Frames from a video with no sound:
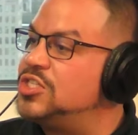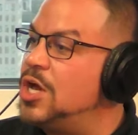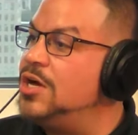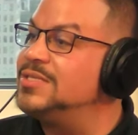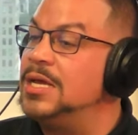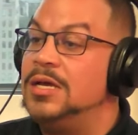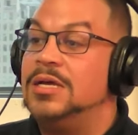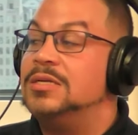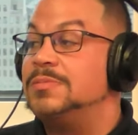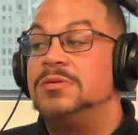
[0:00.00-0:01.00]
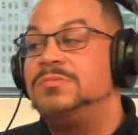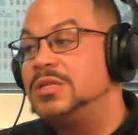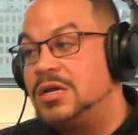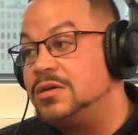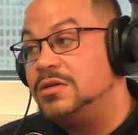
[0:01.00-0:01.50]
me their songs.
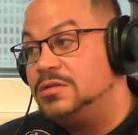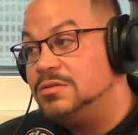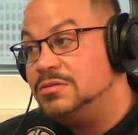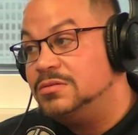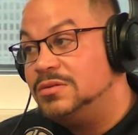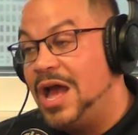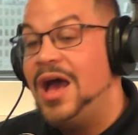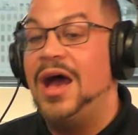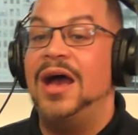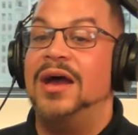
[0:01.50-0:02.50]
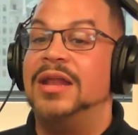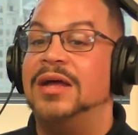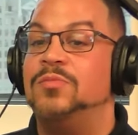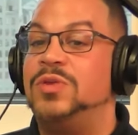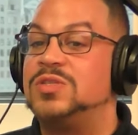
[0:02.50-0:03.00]
I'm not that good. Yeah.
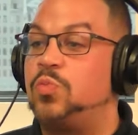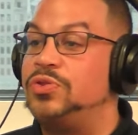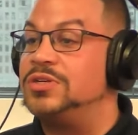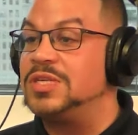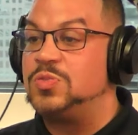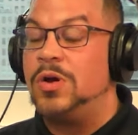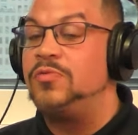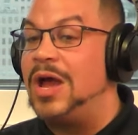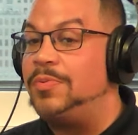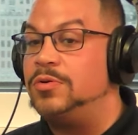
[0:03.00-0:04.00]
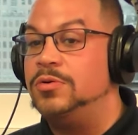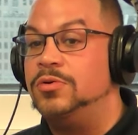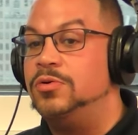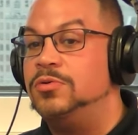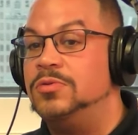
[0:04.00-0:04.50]
And, and this there's this one rapper
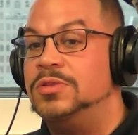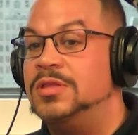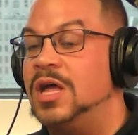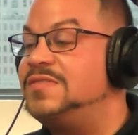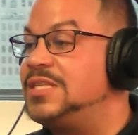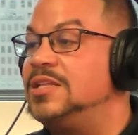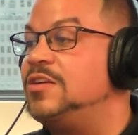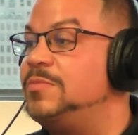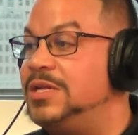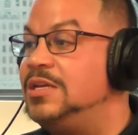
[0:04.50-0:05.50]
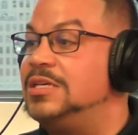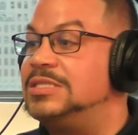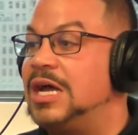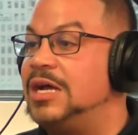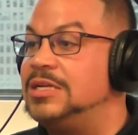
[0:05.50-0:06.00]
who who loves telling everybody
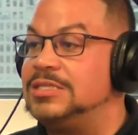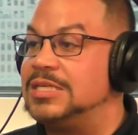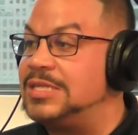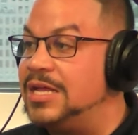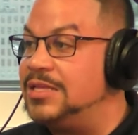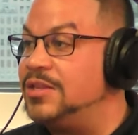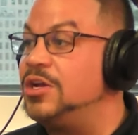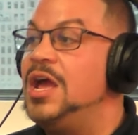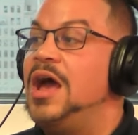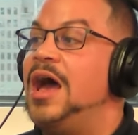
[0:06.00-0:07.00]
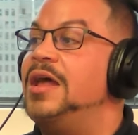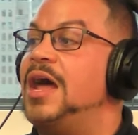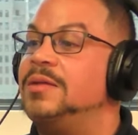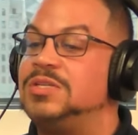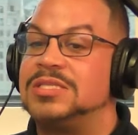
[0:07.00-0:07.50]
he signed, he's this, that, and the other.
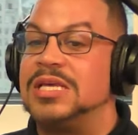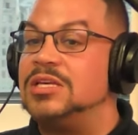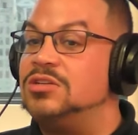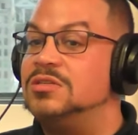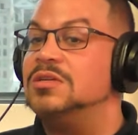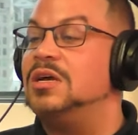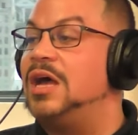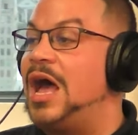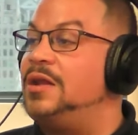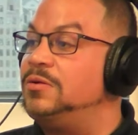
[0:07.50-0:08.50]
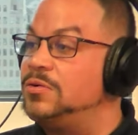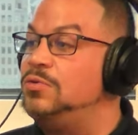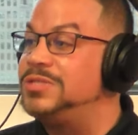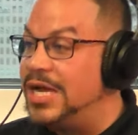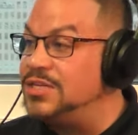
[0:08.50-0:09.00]
And I'm just like, you, I
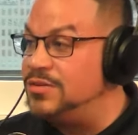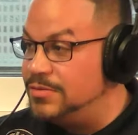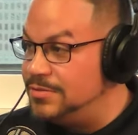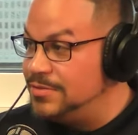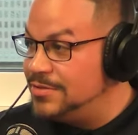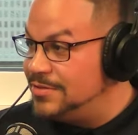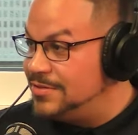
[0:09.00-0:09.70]
don't know who signed you.